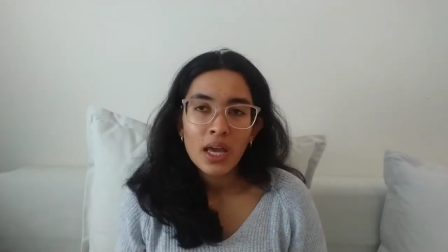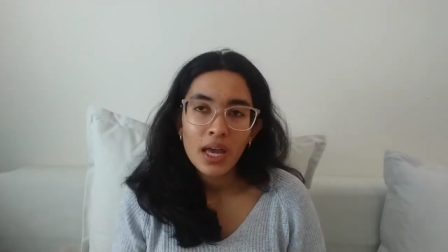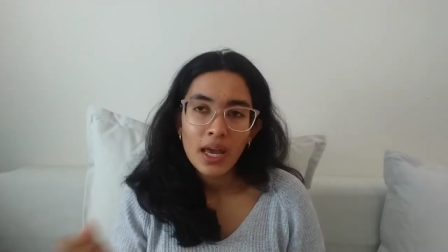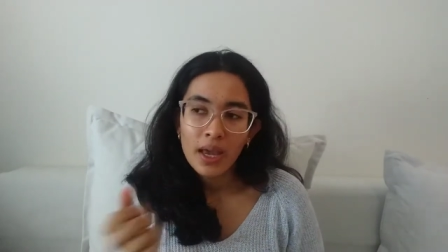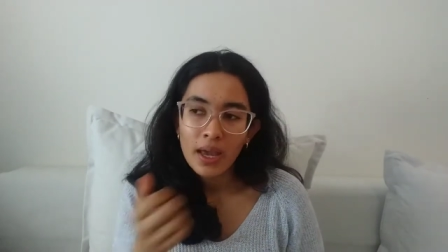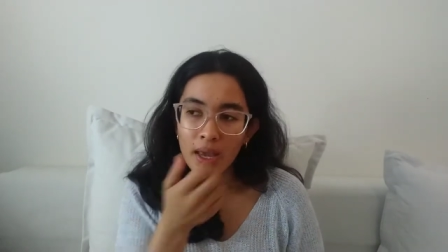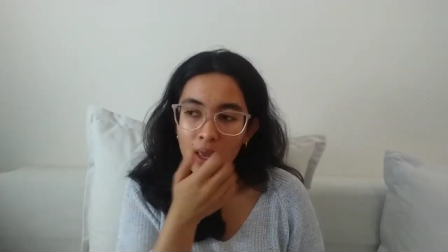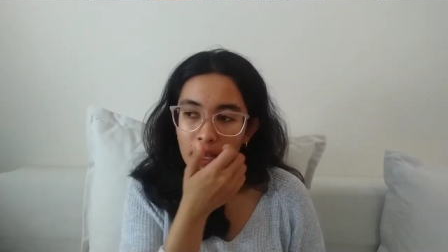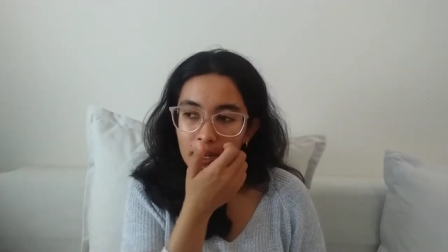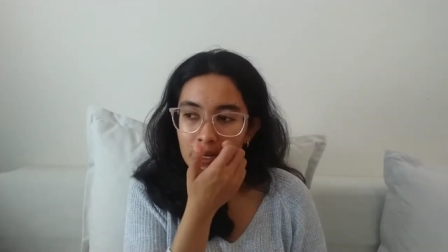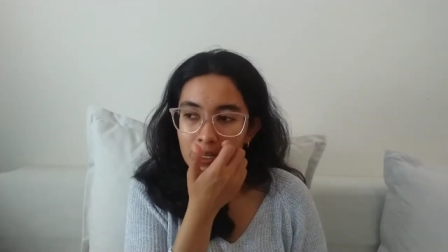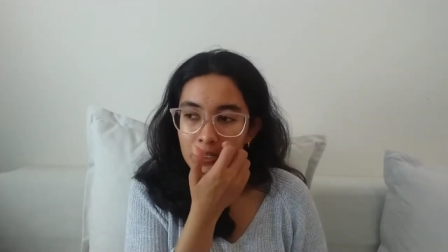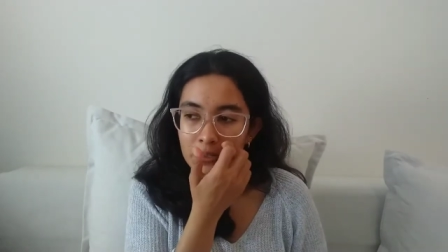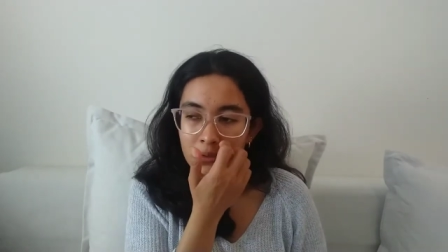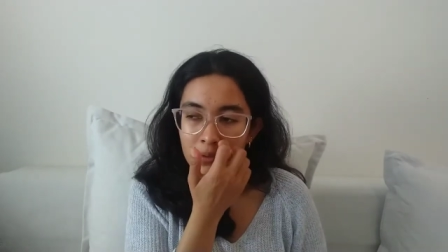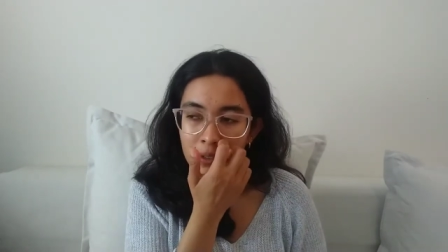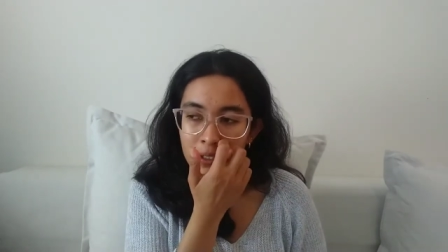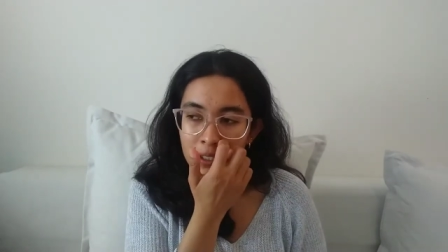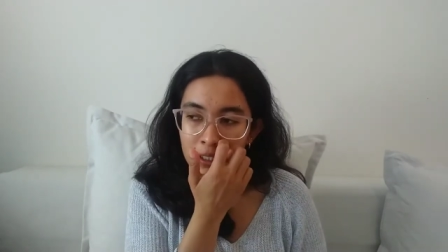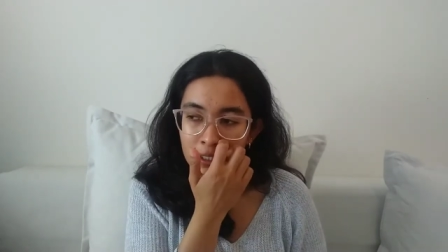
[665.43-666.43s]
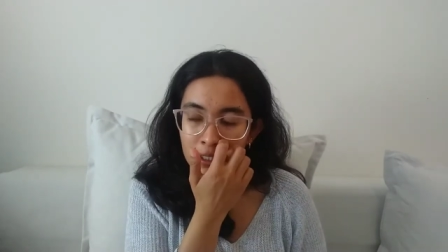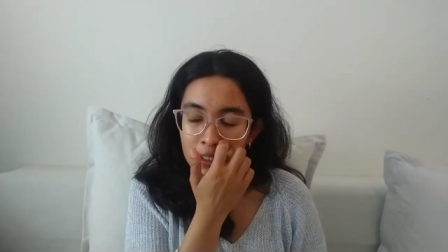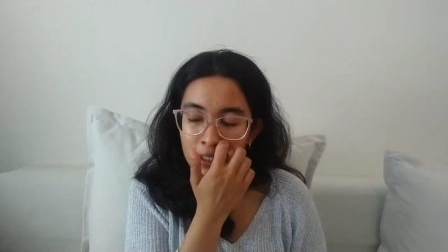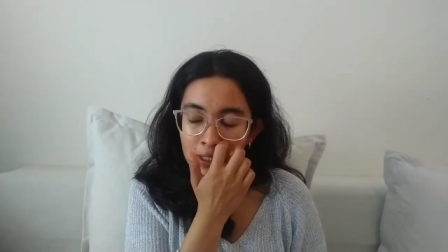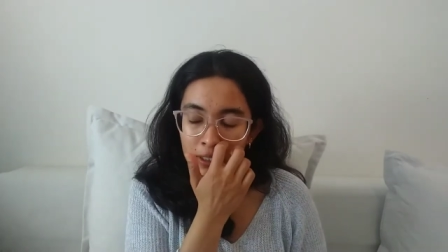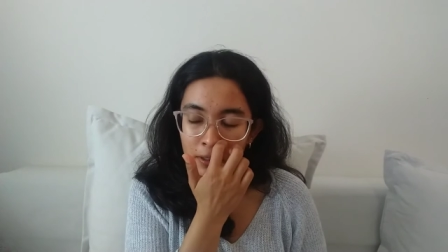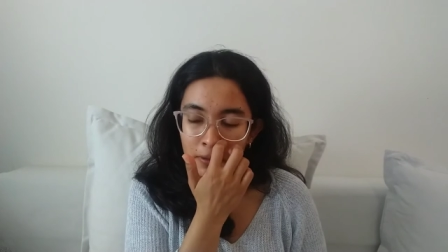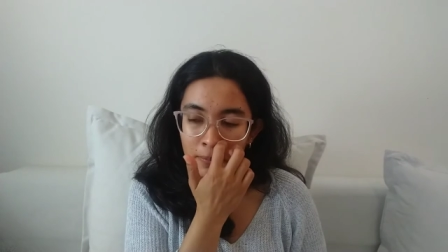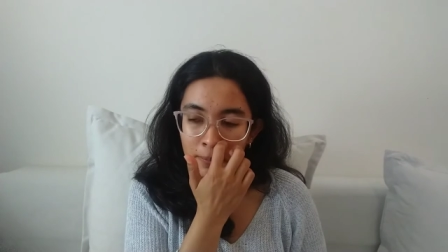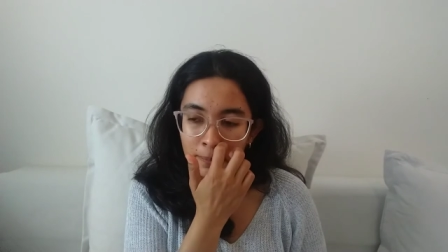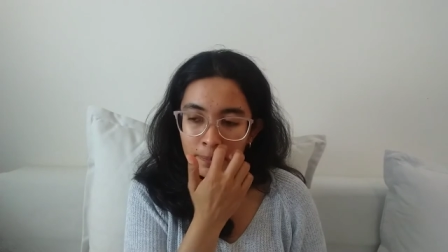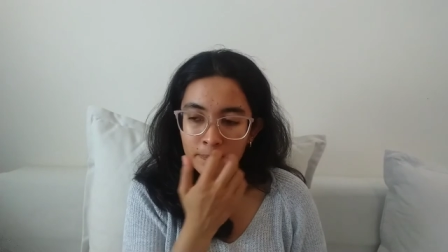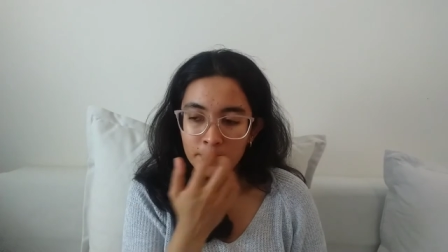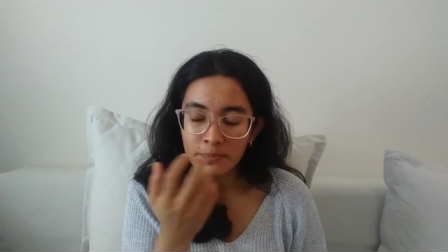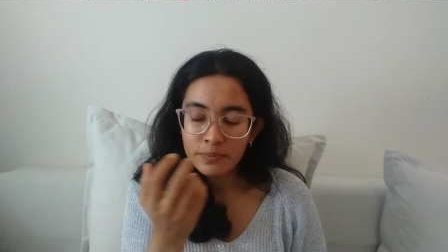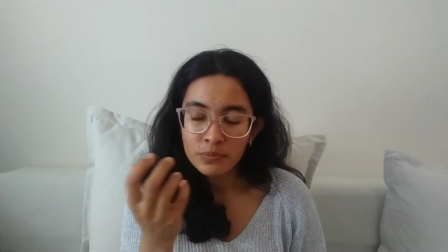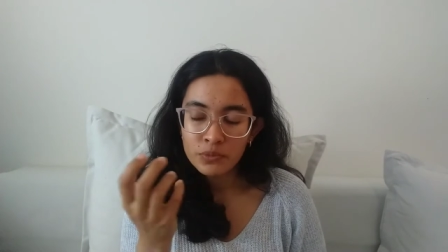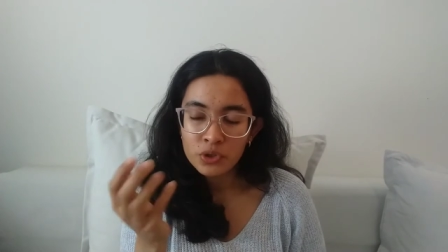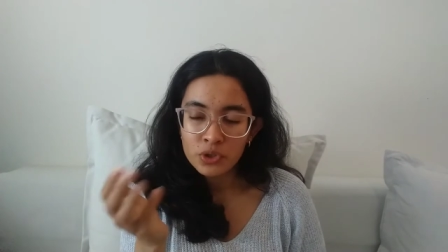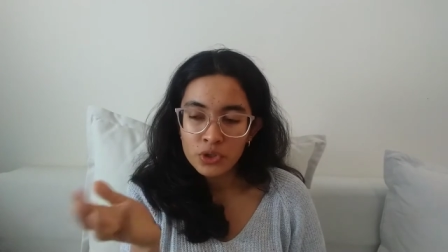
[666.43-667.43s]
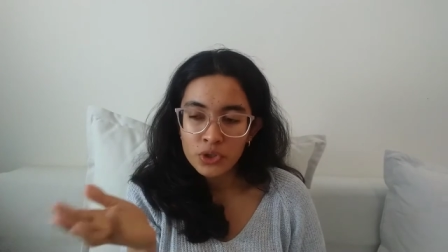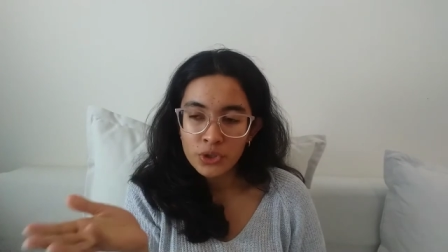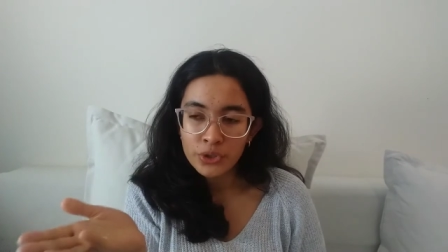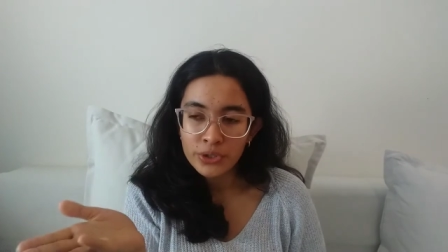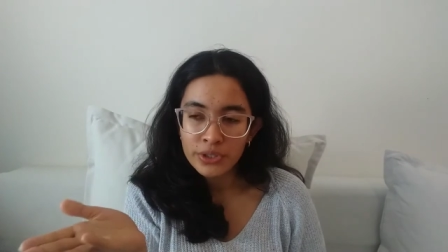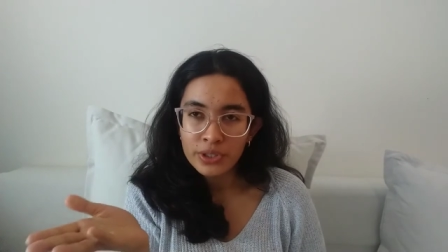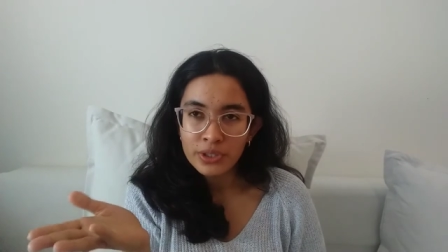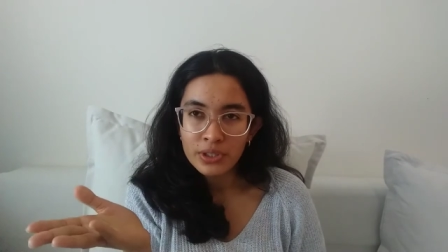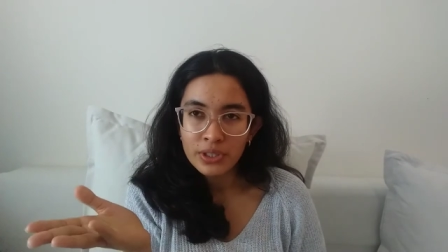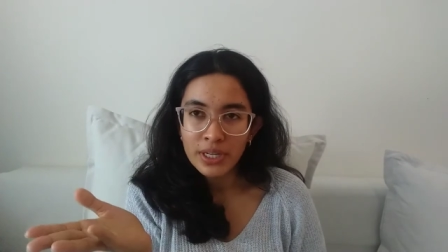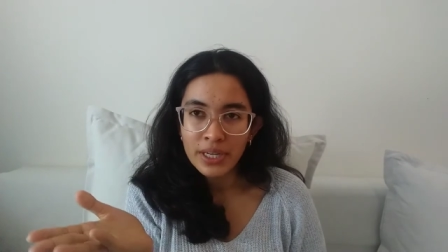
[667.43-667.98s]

and it's written in a journal